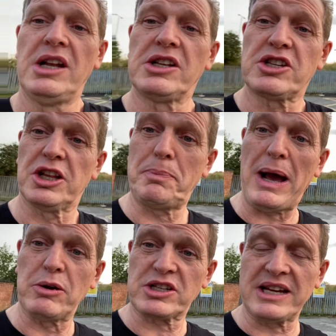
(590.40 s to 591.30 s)
to the
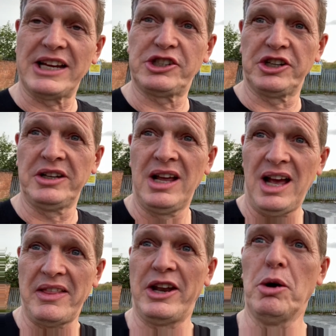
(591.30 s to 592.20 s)
power station
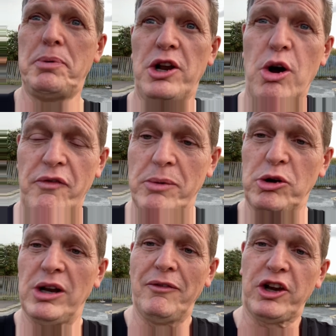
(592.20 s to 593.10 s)
and then up and over, and we're
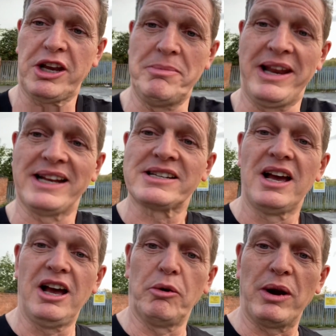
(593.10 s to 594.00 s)
going to have a look in a minute
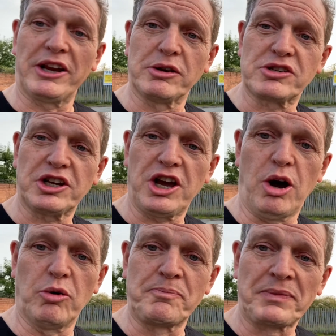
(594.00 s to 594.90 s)
at where it used to
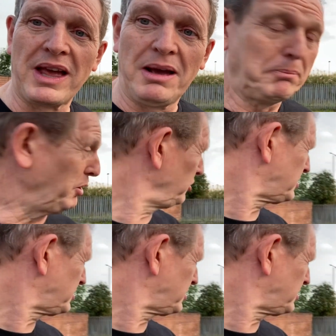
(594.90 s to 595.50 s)
go. But